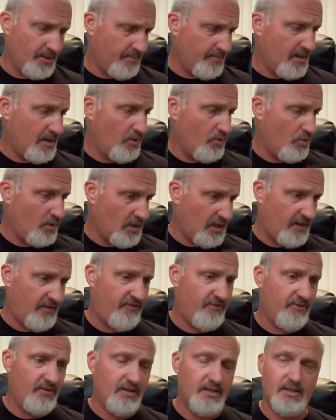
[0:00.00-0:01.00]
of my really.
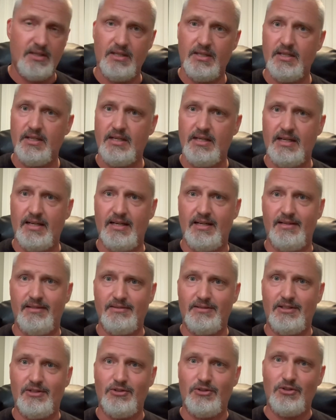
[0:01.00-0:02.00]
Uh,
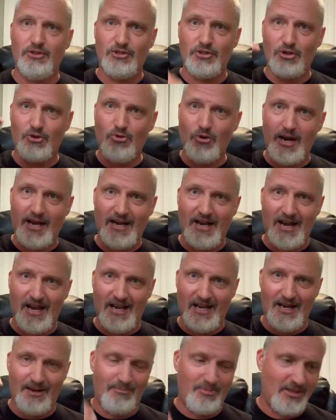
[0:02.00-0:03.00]
you know, those are quite high
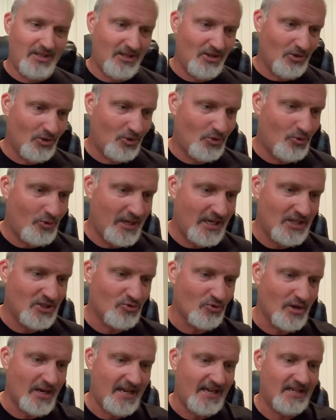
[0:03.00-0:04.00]
up in the old
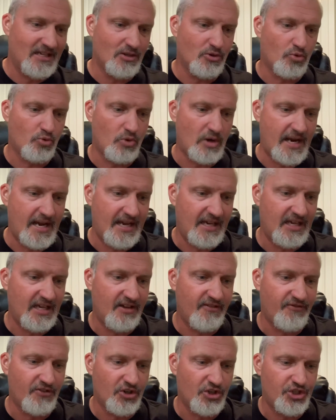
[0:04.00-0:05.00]
Queensryche ranking
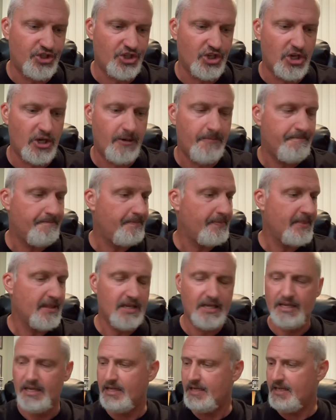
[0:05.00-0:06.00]
for sure.
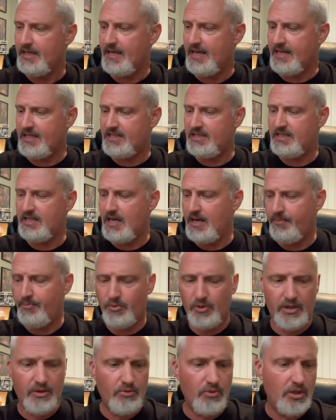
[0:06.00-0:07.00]
Next up,
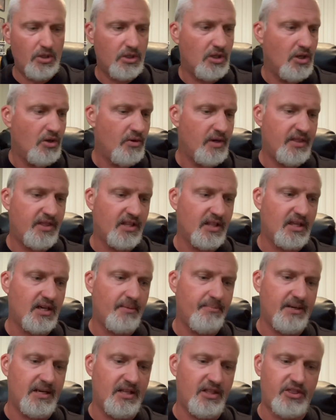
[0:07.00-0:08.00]
we will go with a little
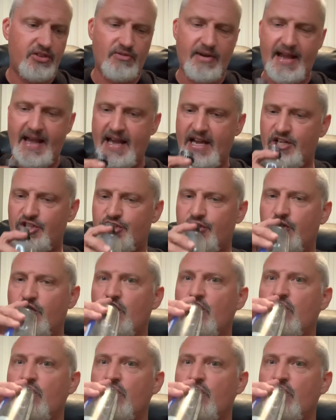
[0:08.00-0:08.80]
bit of thrash.